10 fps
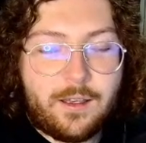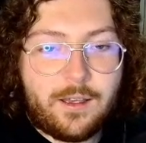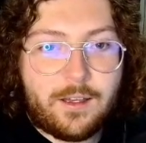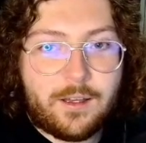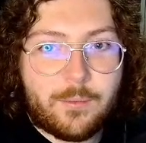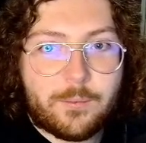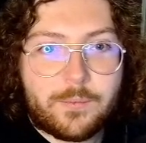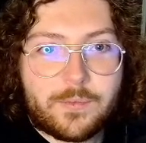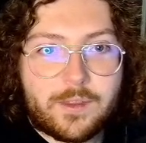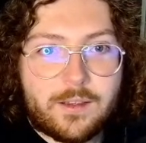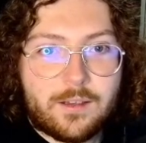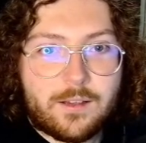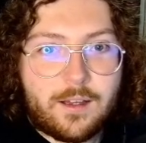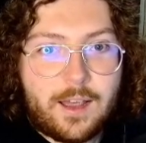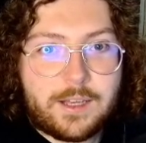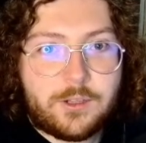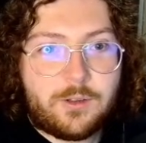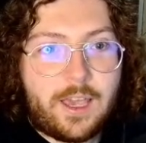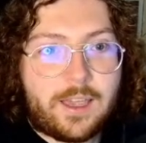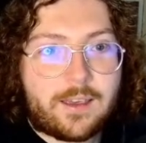I do
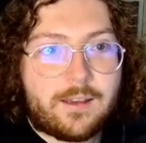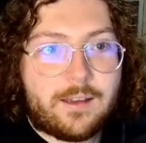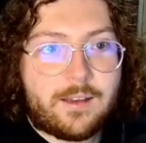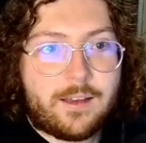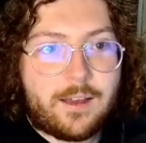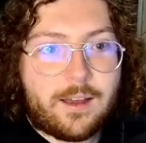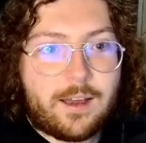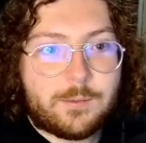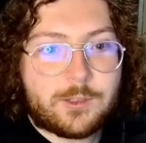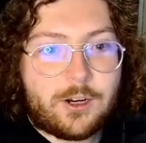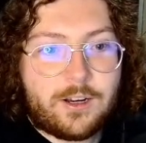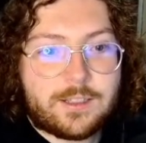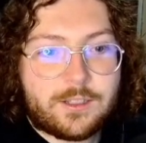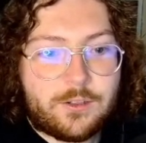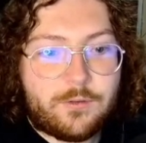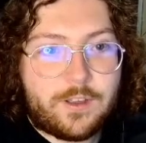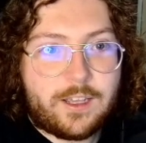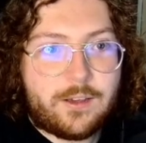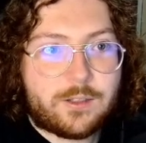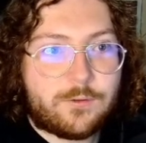like... I'm starting to do
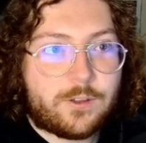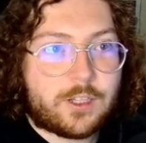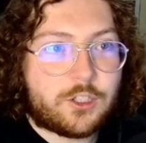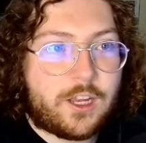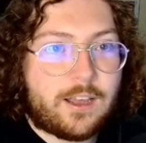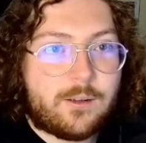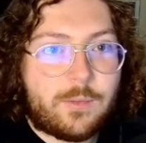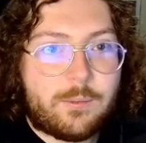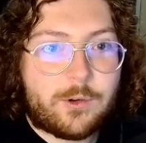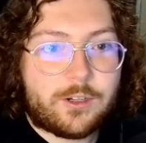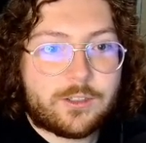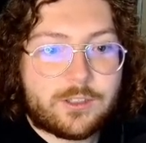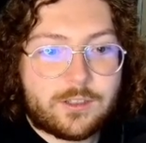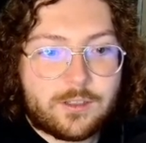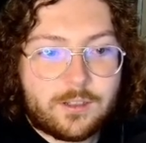videos for the channel members.